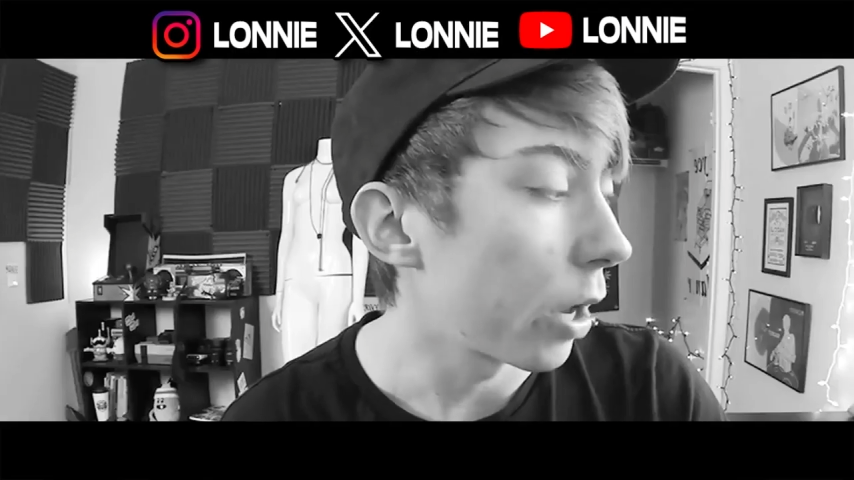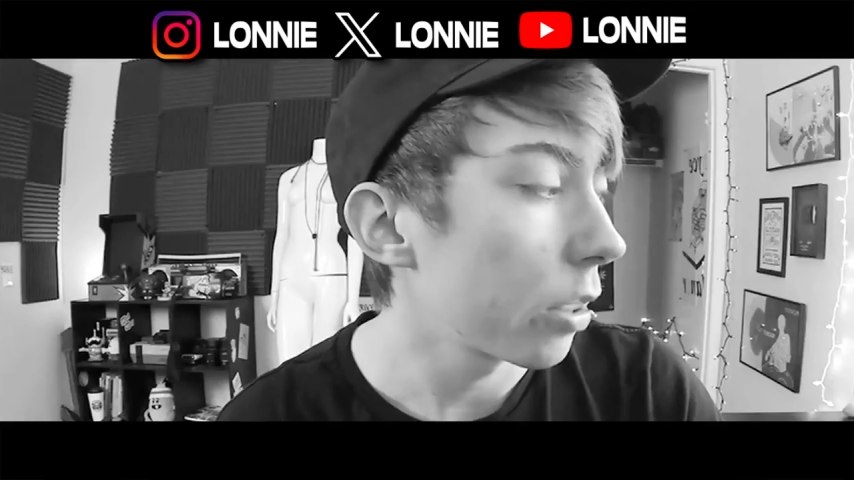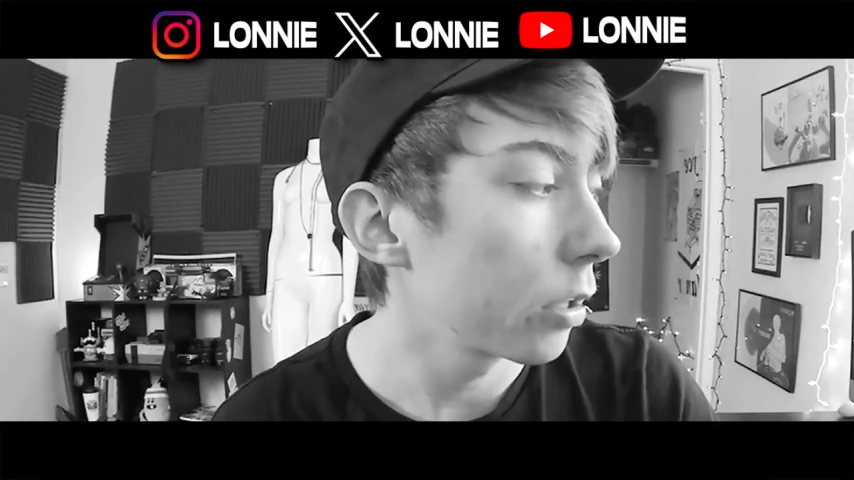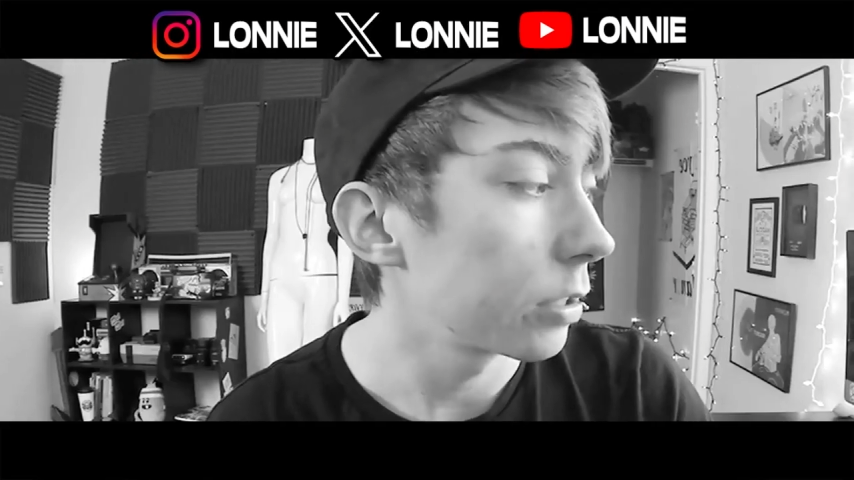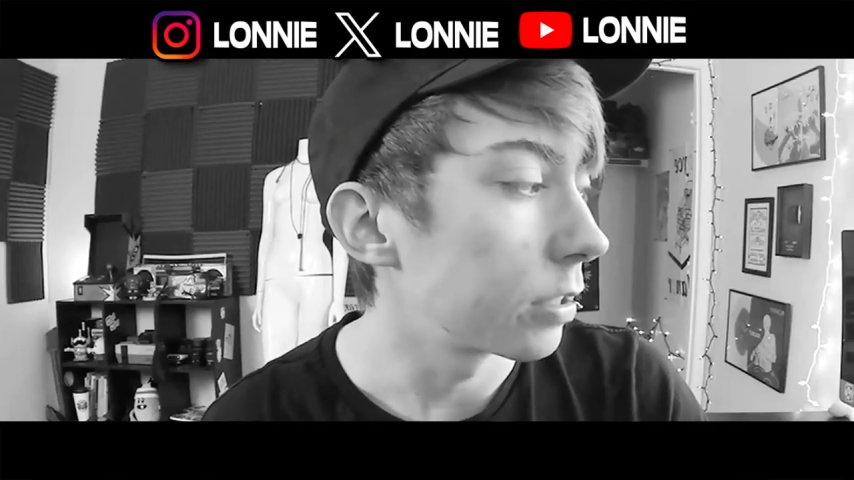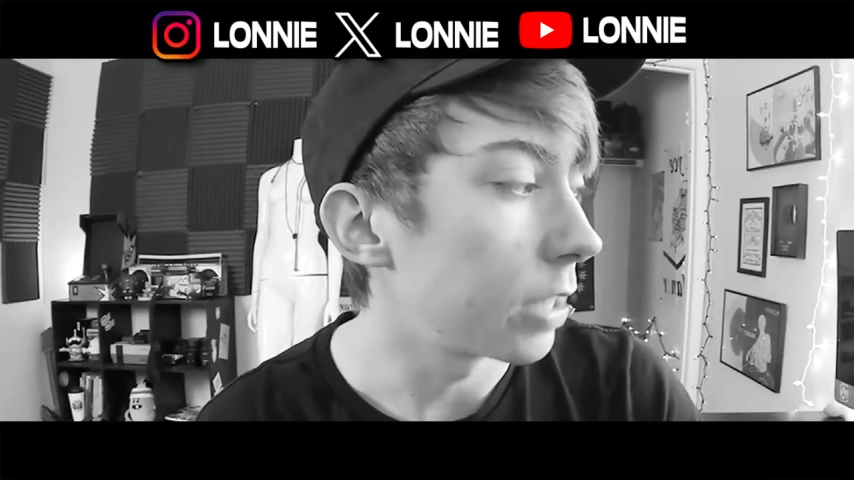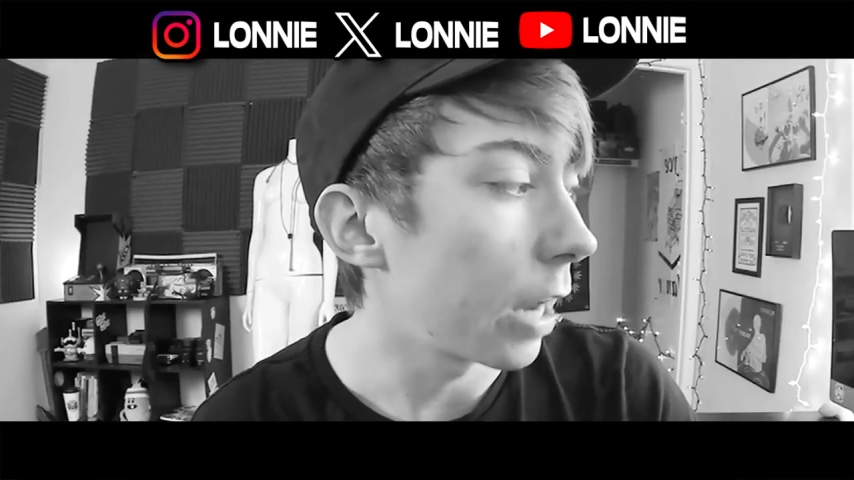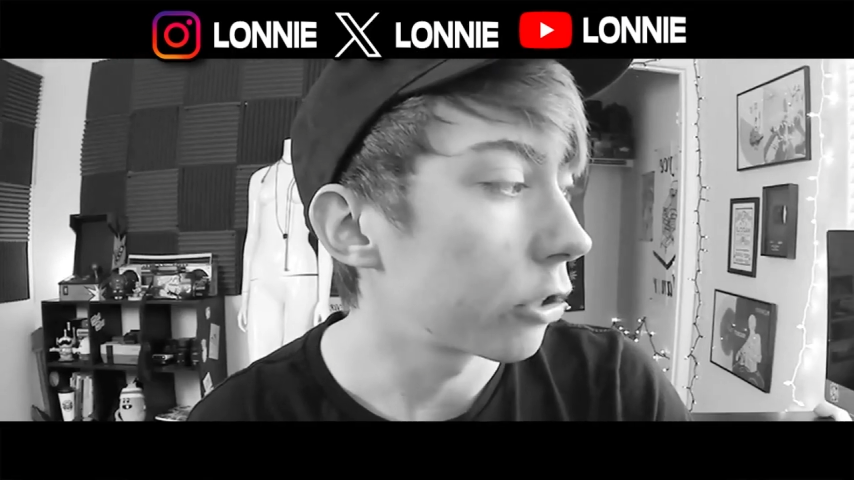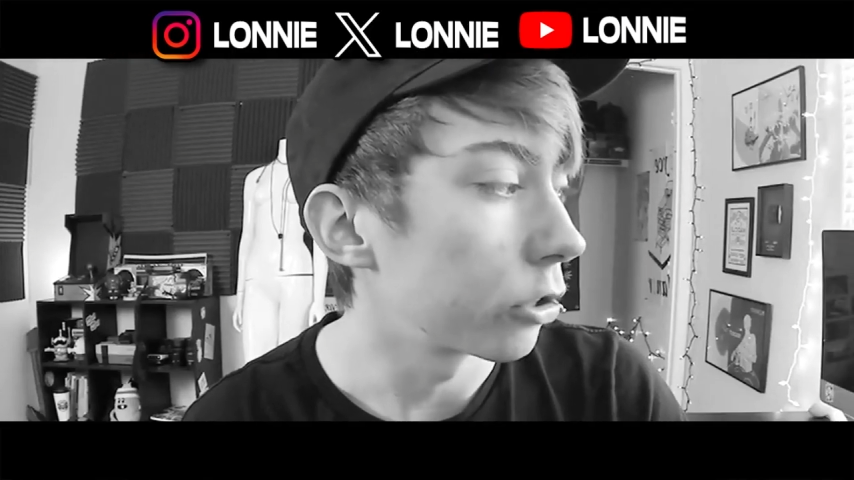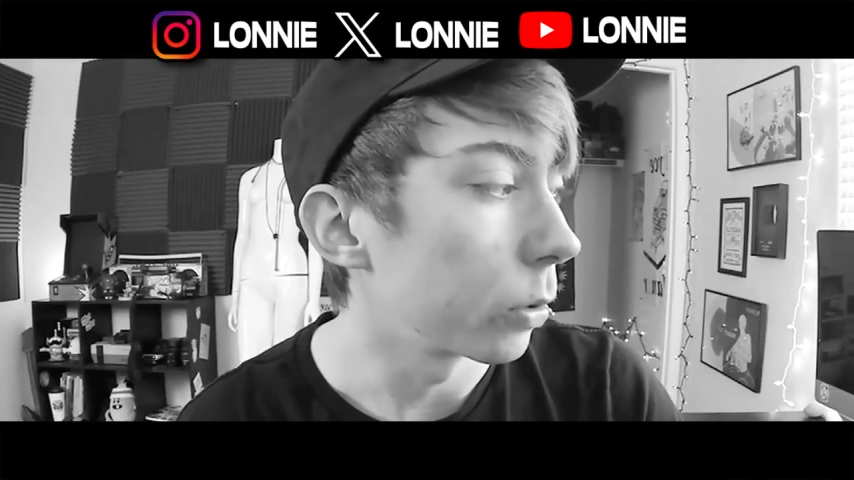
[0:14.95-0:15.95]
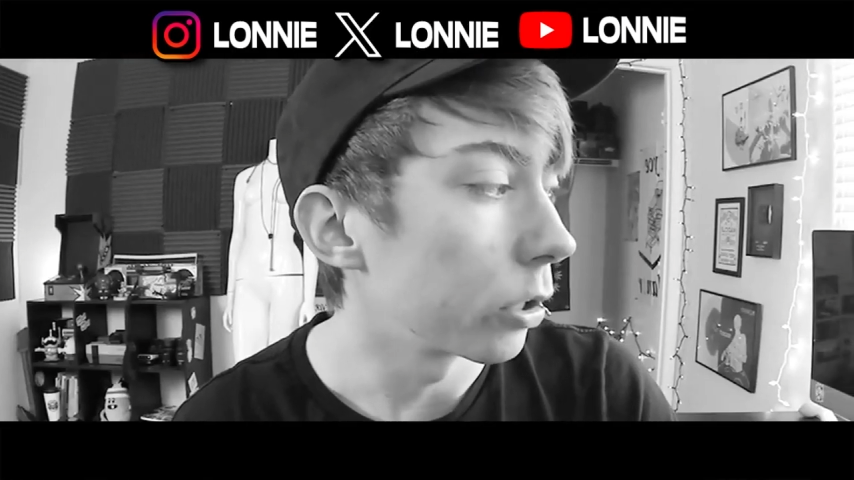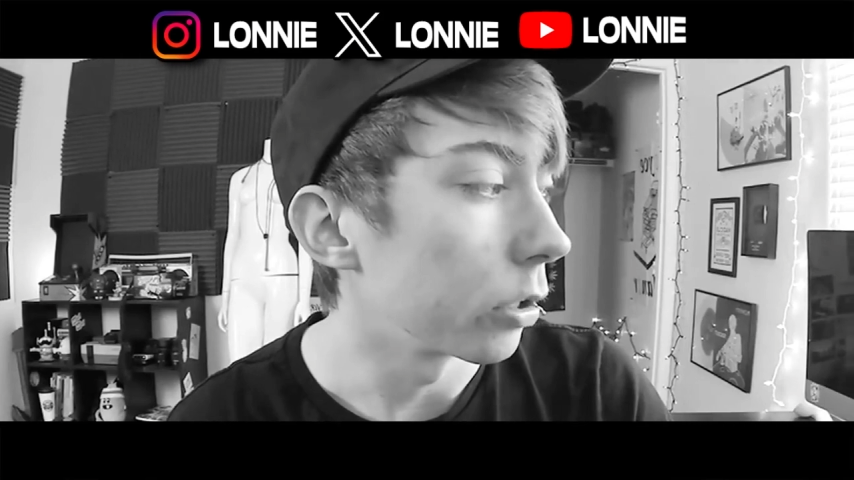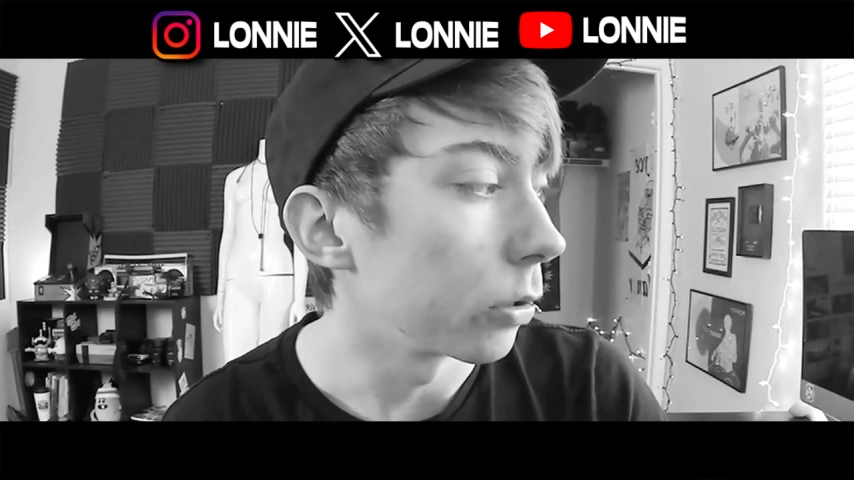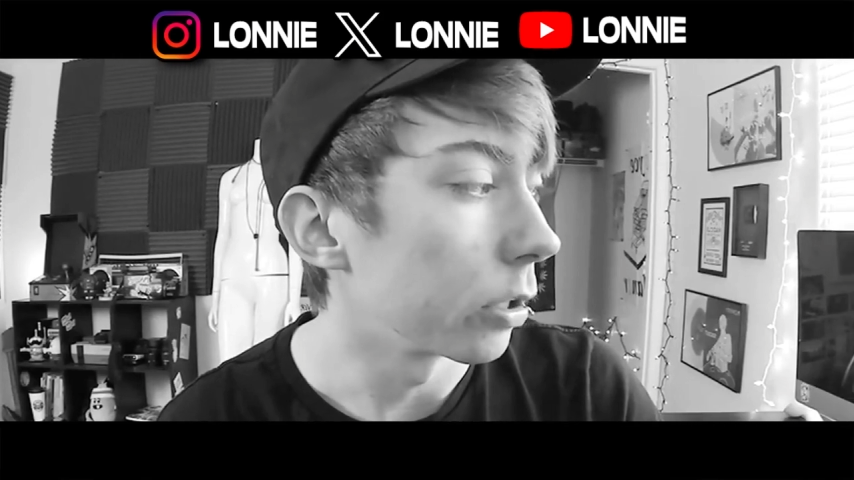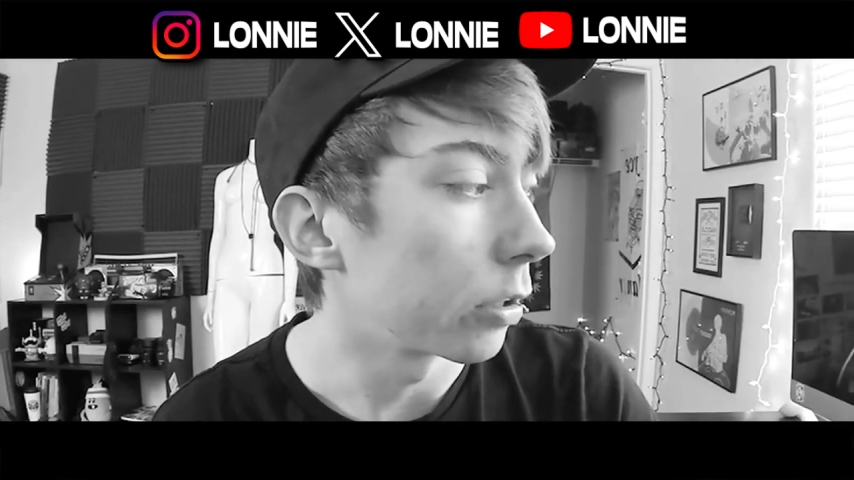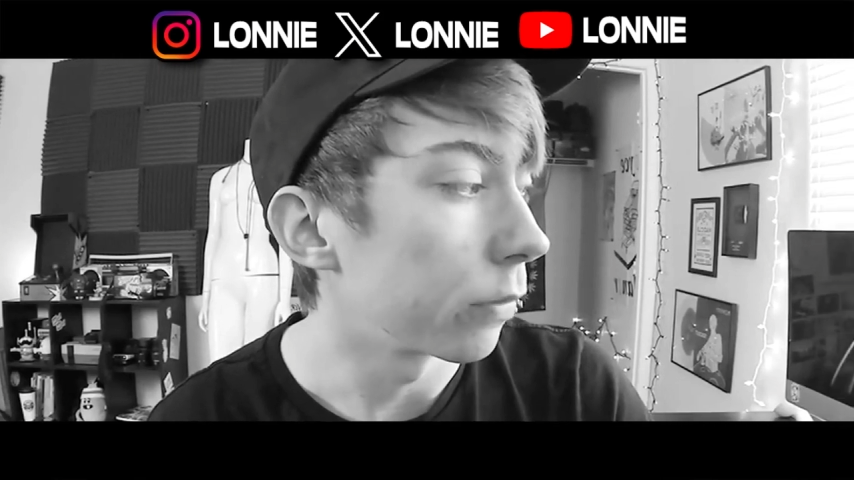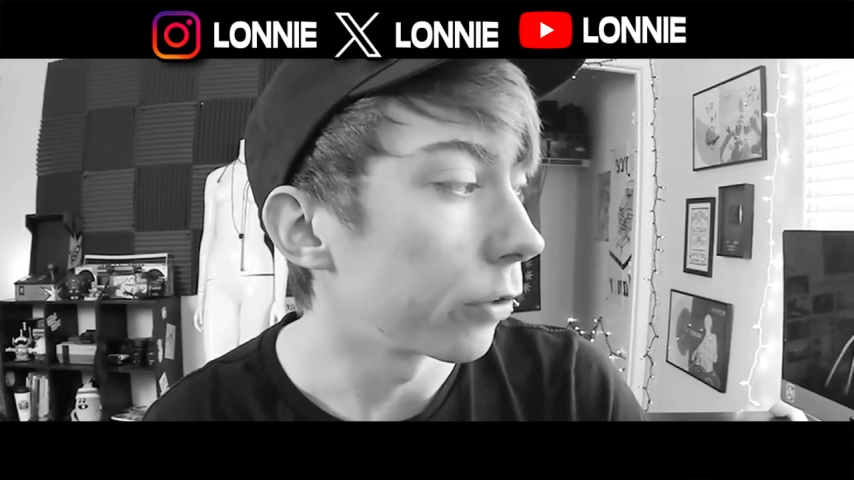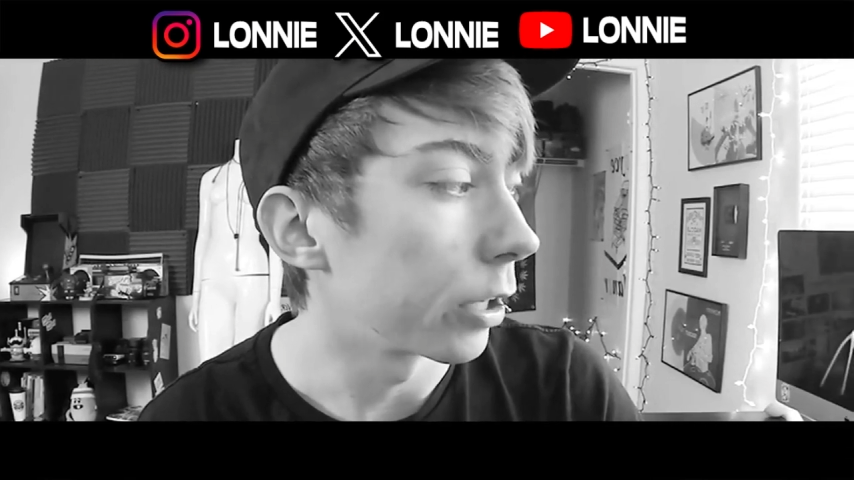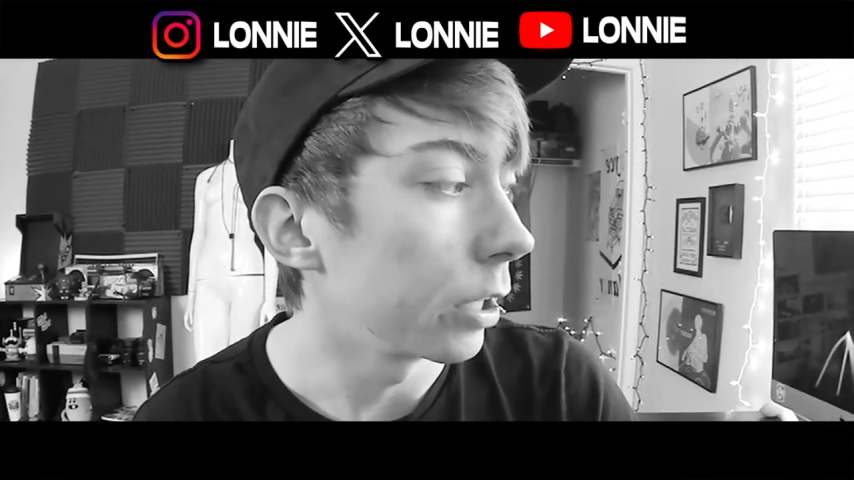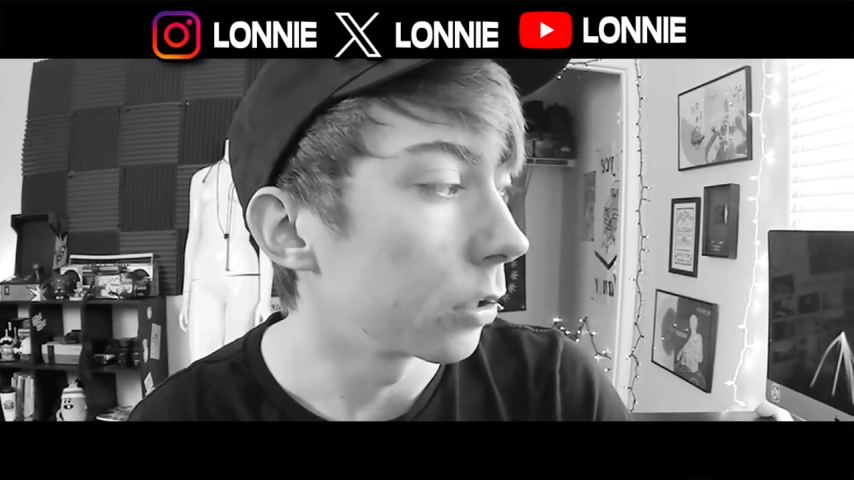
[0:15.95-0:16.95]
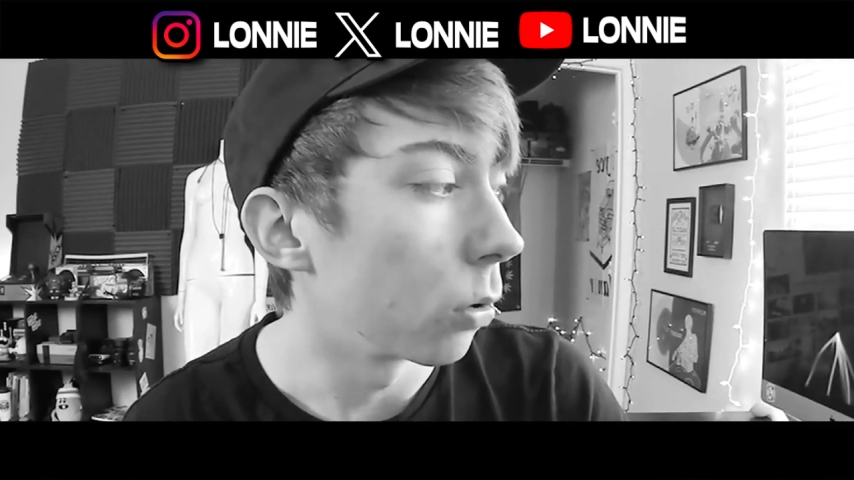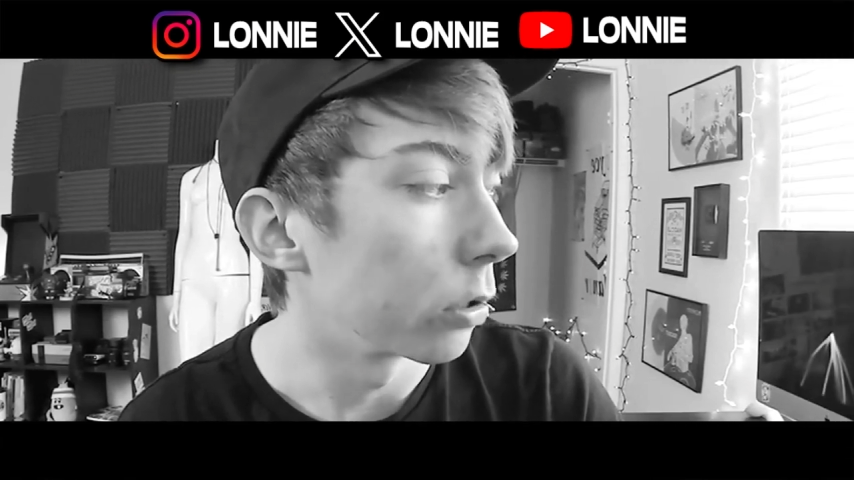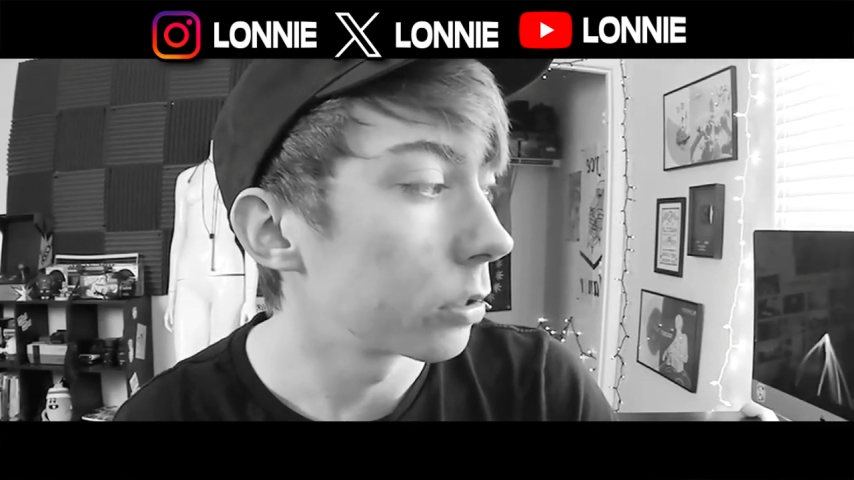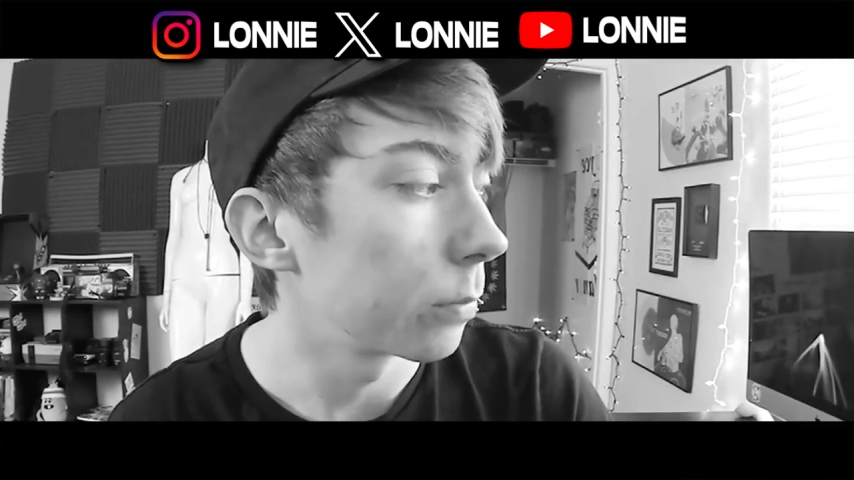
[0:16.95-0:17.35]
But I think this is actually what they're doing at their freaking headquarters